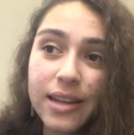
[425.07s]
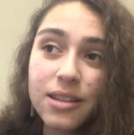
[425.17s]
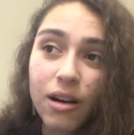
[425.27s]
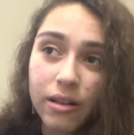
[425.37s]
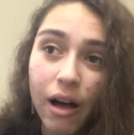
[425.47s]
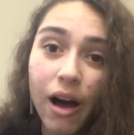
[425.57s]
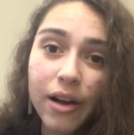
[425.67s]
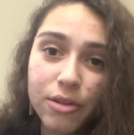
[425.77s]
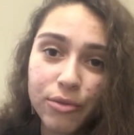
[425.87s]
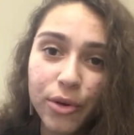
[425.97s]
takes a
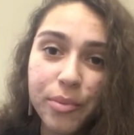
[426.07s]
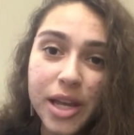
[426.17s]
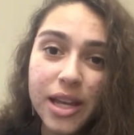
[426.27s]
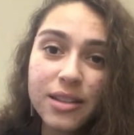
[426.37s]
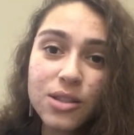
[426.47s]
lot for me